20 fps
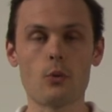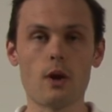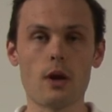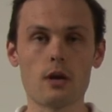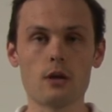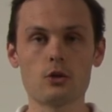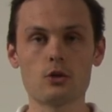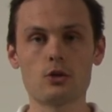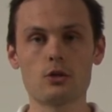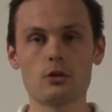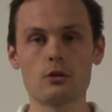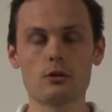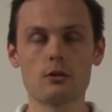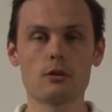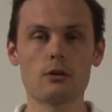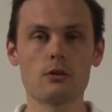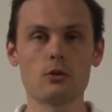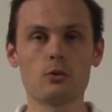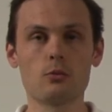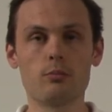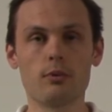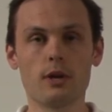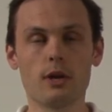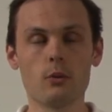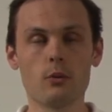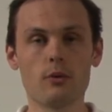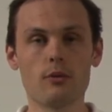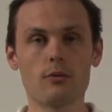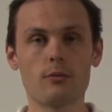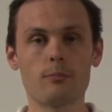range to play
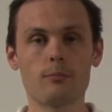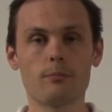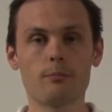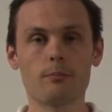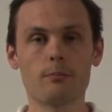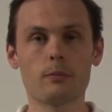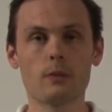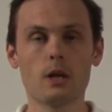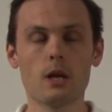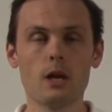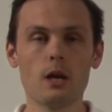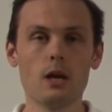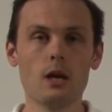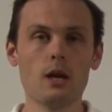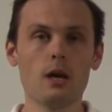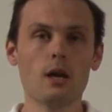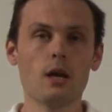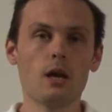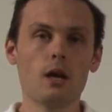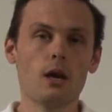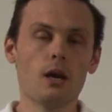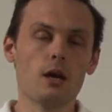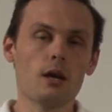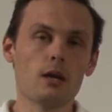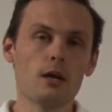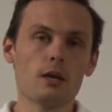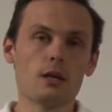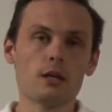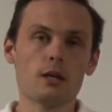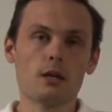with.
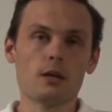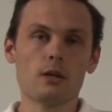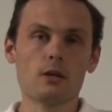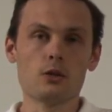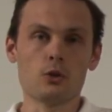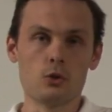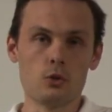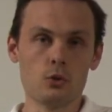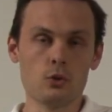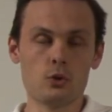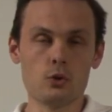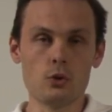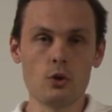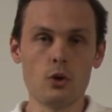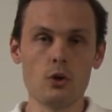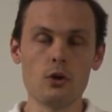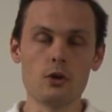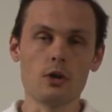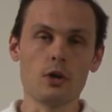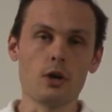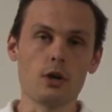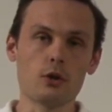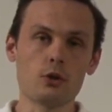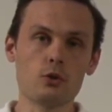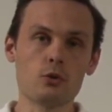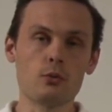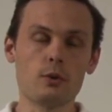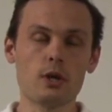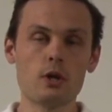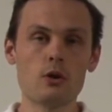So to, to, know, uh,
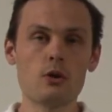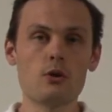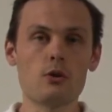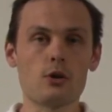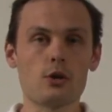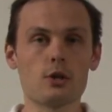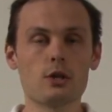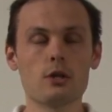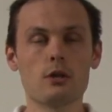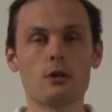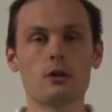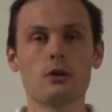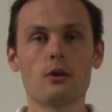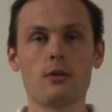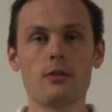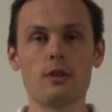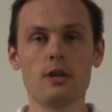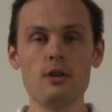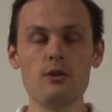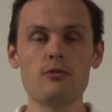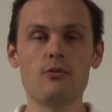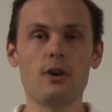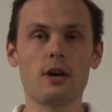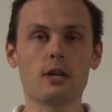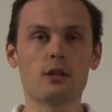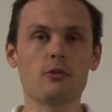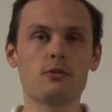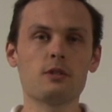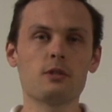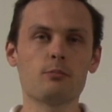to record the
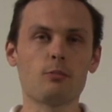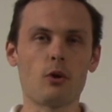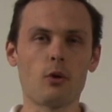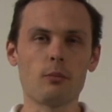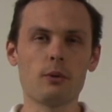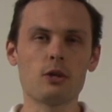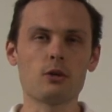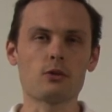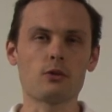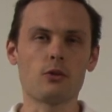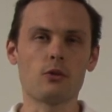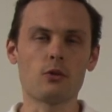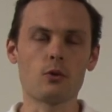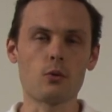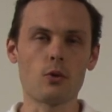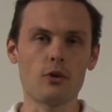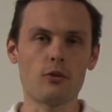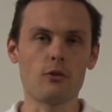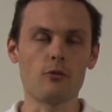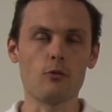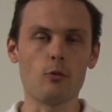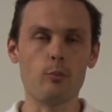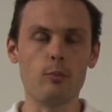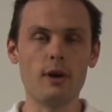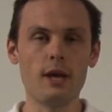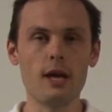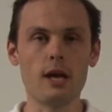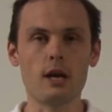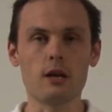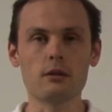effect of these parameters on growth on the
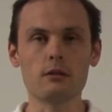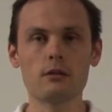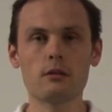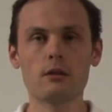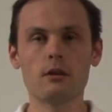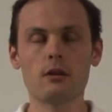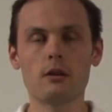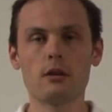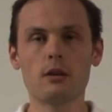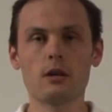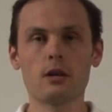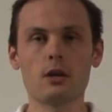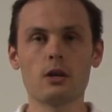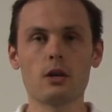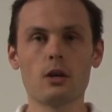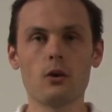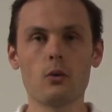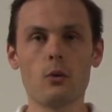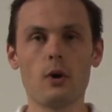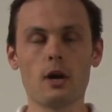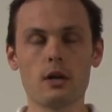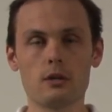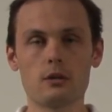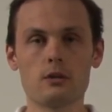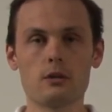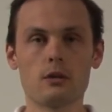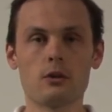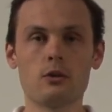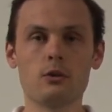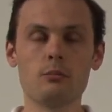plant,
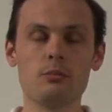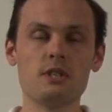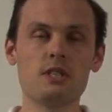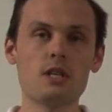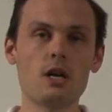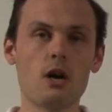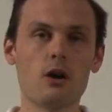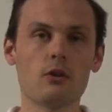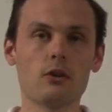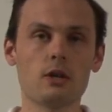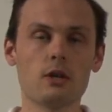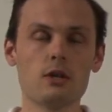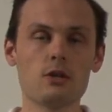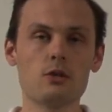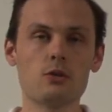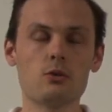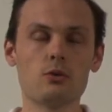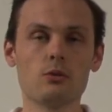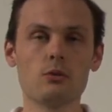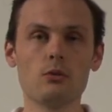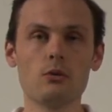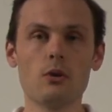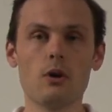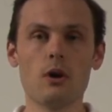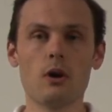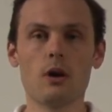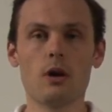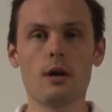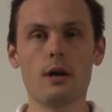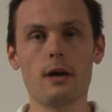what could be done is to
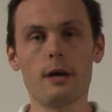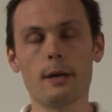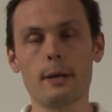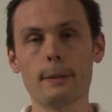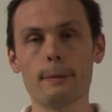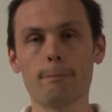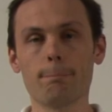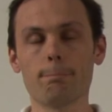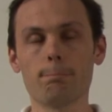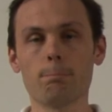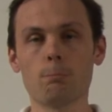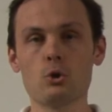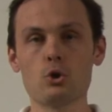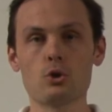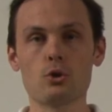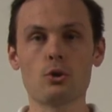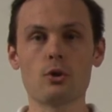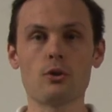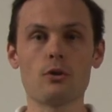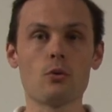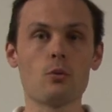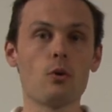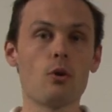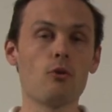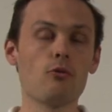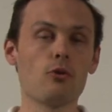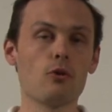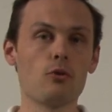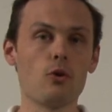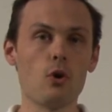um, measure the
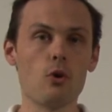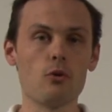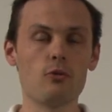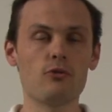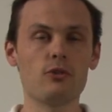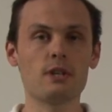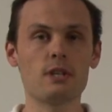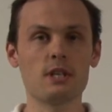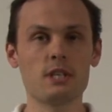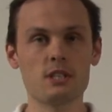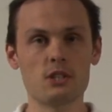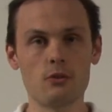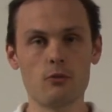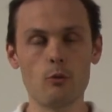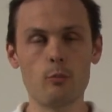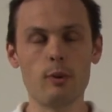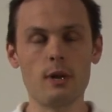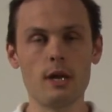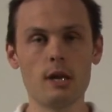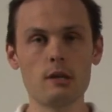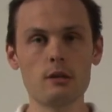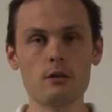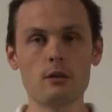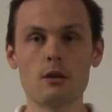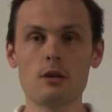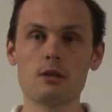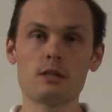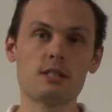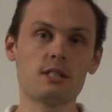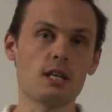overall fitness of the plant,
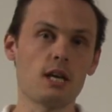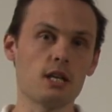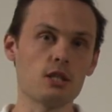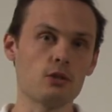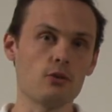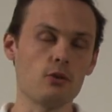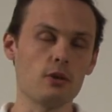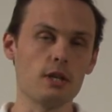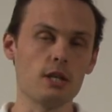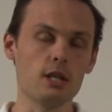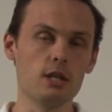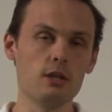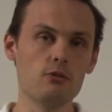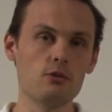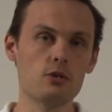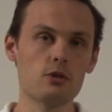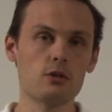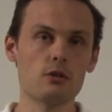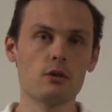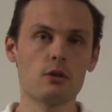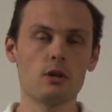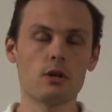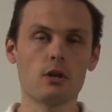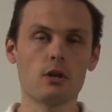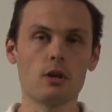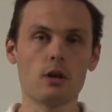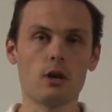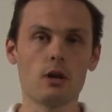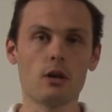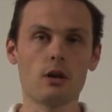size of the leaves,
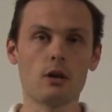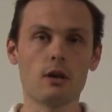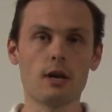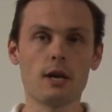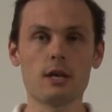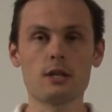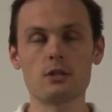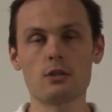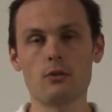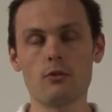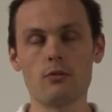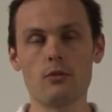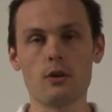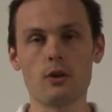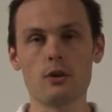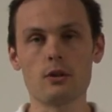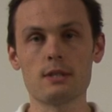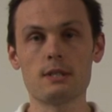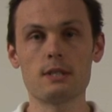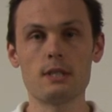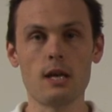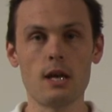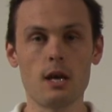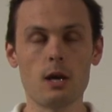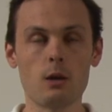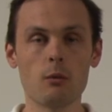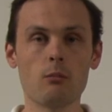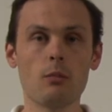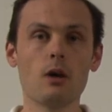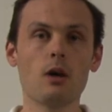uh, length of the
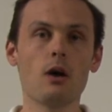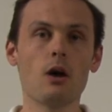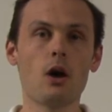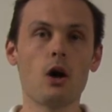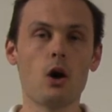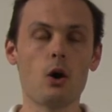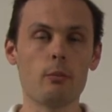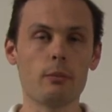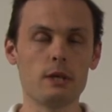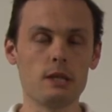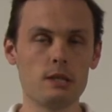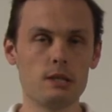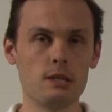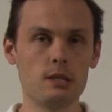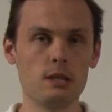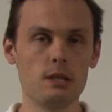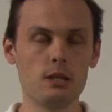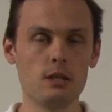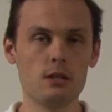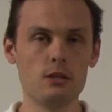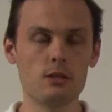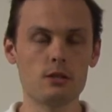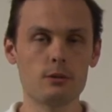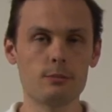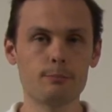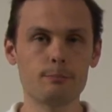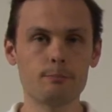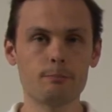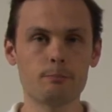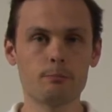stem, how many seeds.
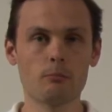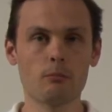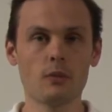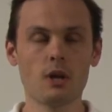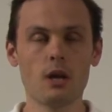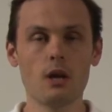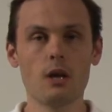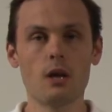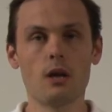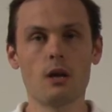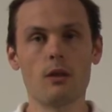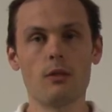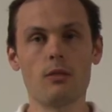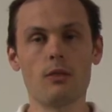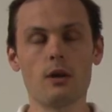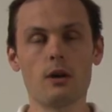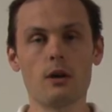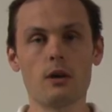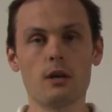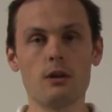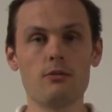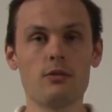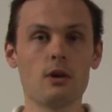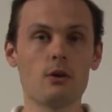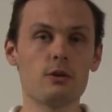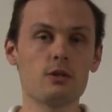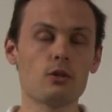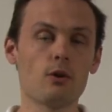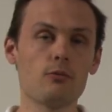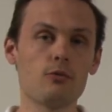The, if
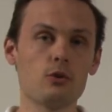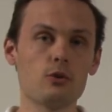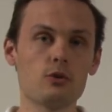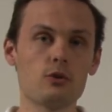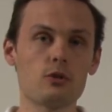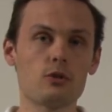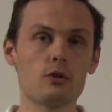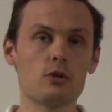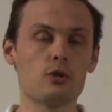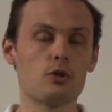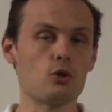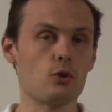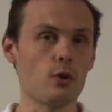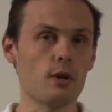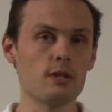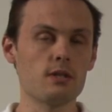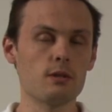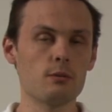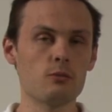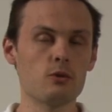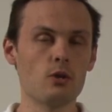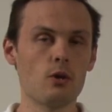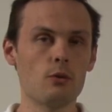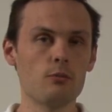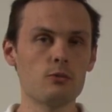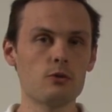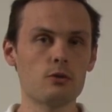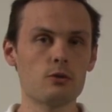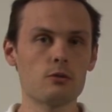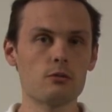there is obvious stress
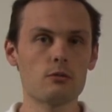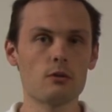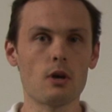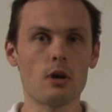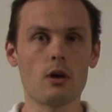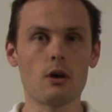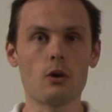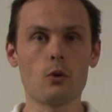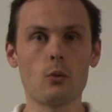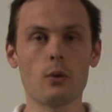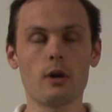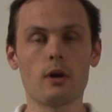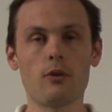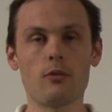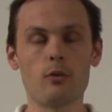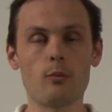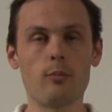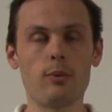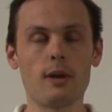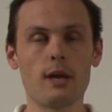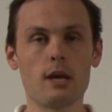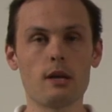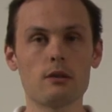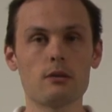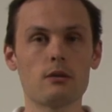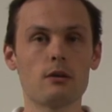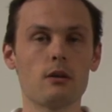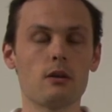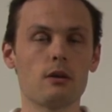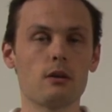symptoms, when are the
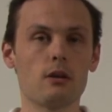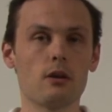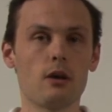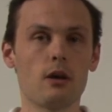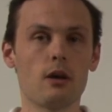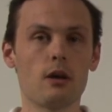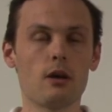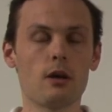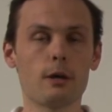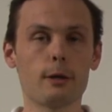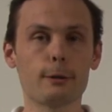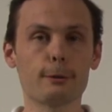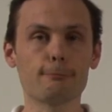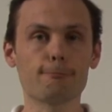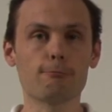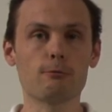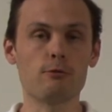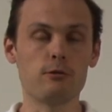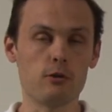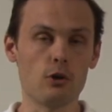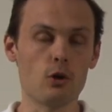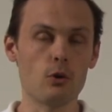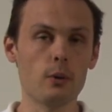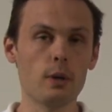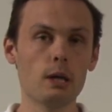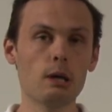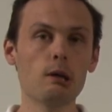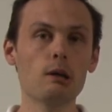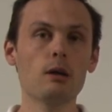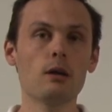plant um,
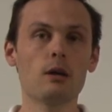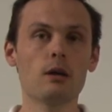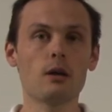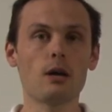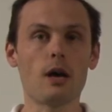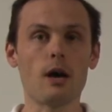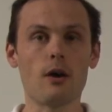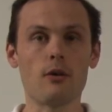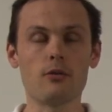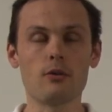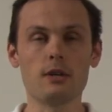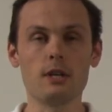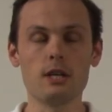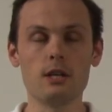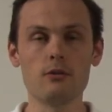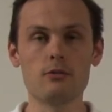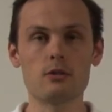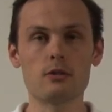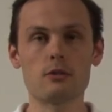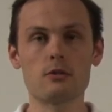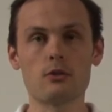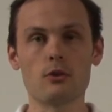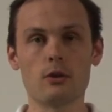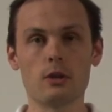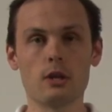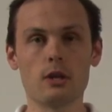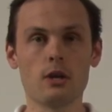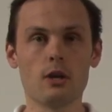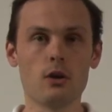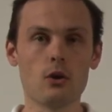flowering, are the leaves
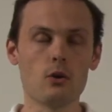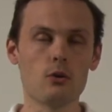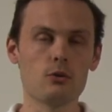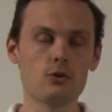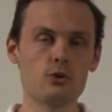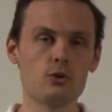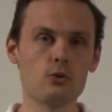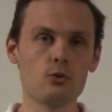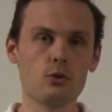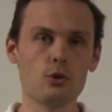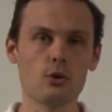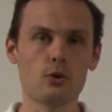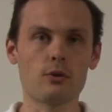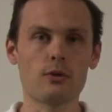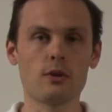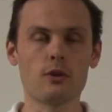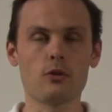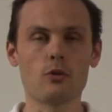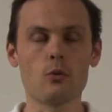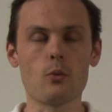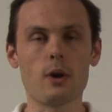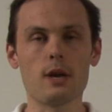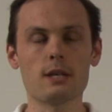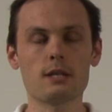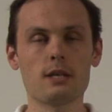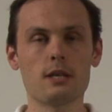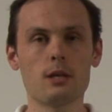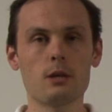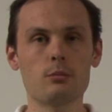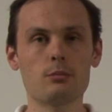turning yellow sooner than the wild
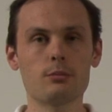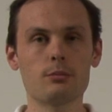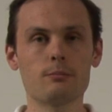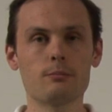type.